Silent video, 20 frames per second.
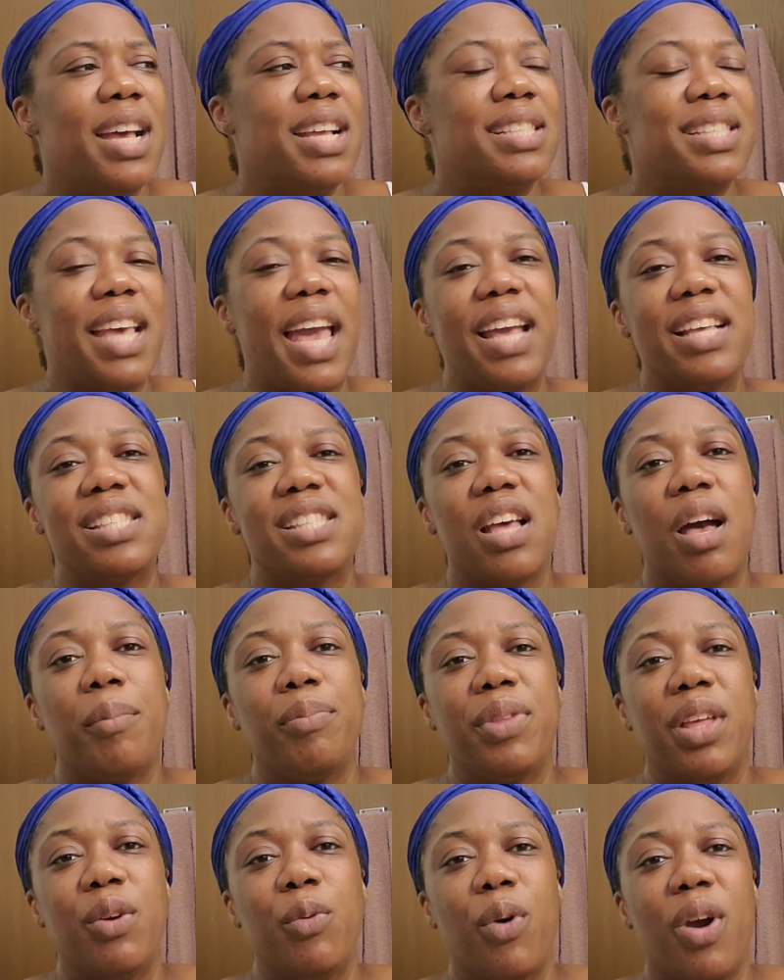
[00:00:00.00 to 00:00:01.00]
take
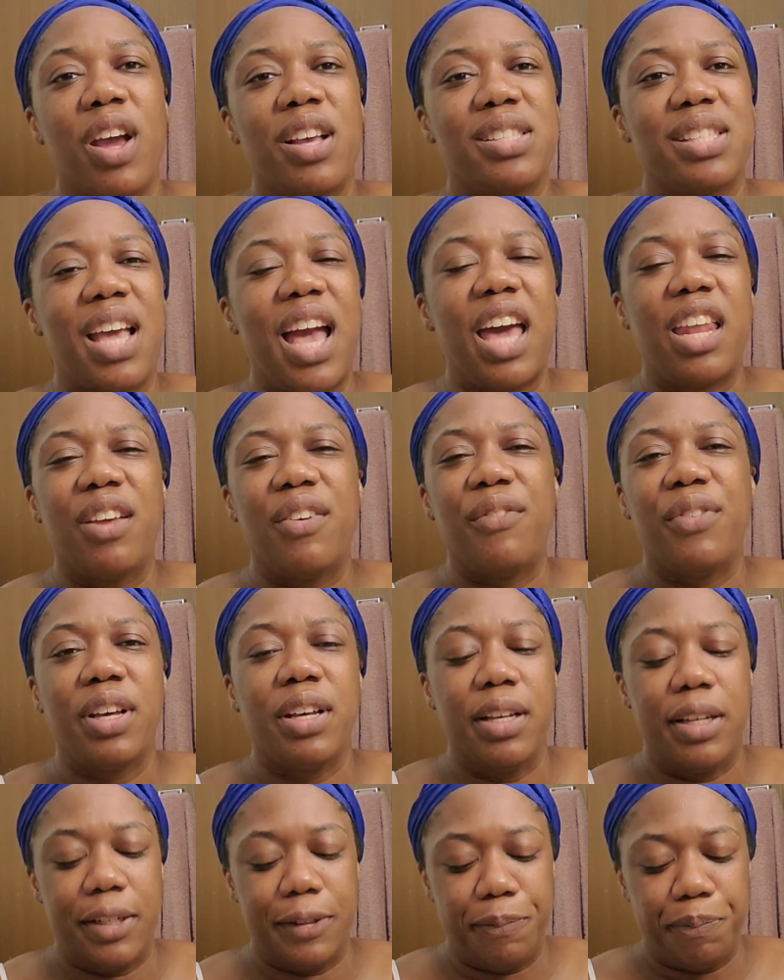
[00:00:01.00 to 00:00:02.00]
something where it's kind of a,
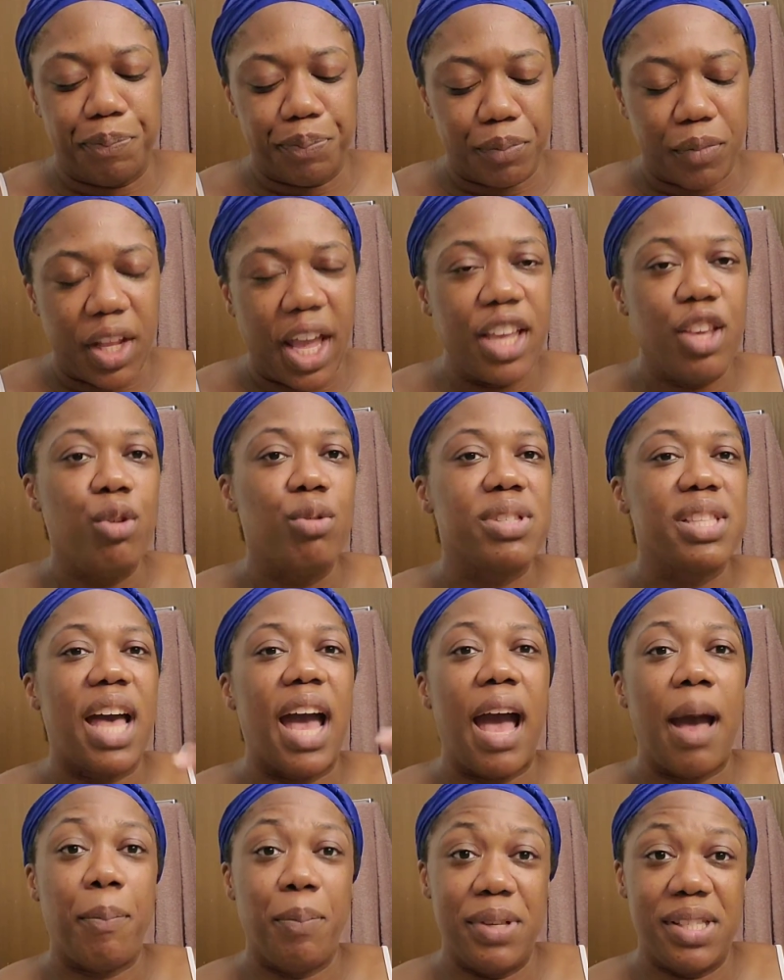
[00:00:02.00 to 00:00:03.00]
uh, and use the
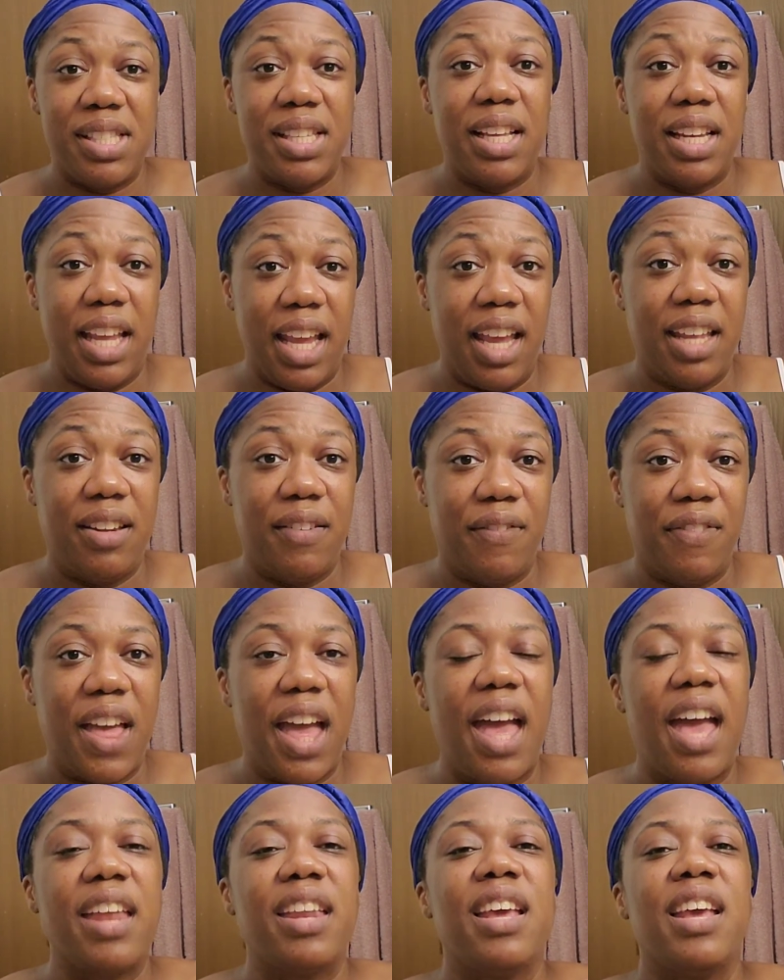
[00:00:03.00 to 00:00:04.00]
opposite end of
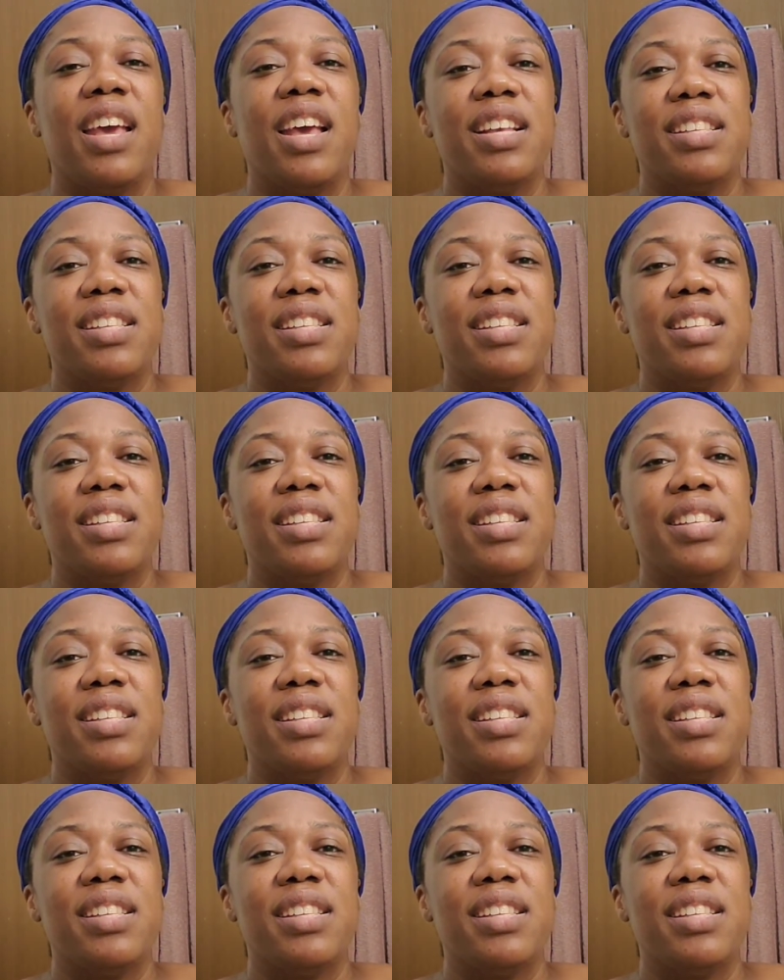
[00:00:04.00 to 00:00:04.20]
that.